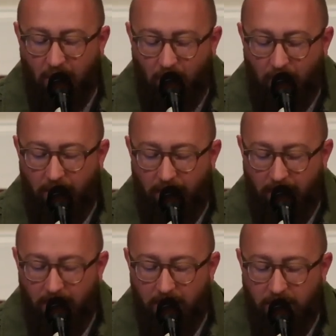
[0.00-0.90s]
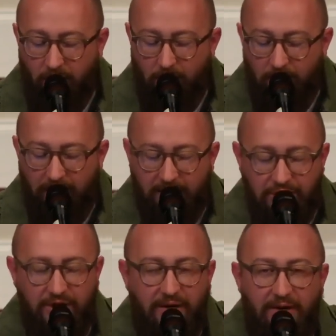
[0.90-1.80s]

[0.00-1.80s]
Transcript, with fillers: or your religion.